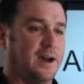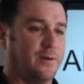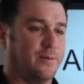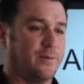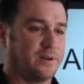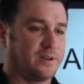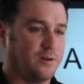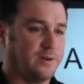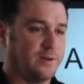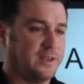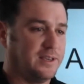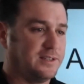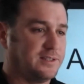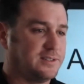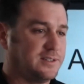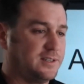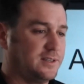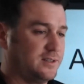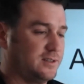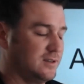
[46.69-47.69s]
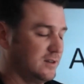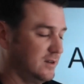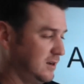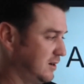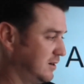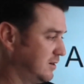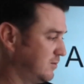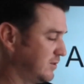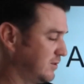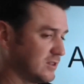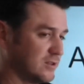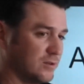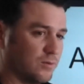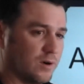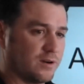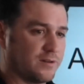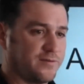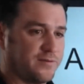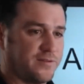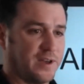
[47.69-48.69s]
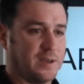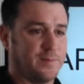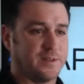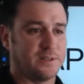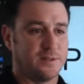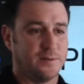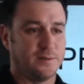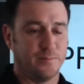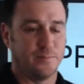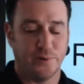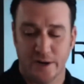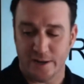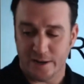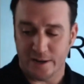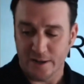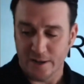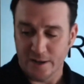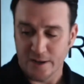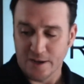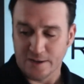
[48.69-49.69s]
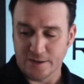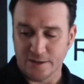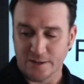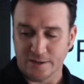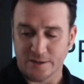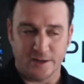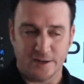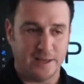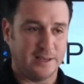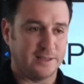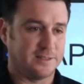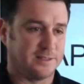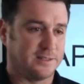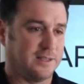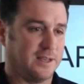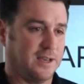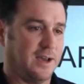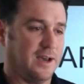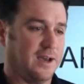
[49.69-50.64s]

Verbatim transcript: I would go easy uh, with the word famous, but nonetheless,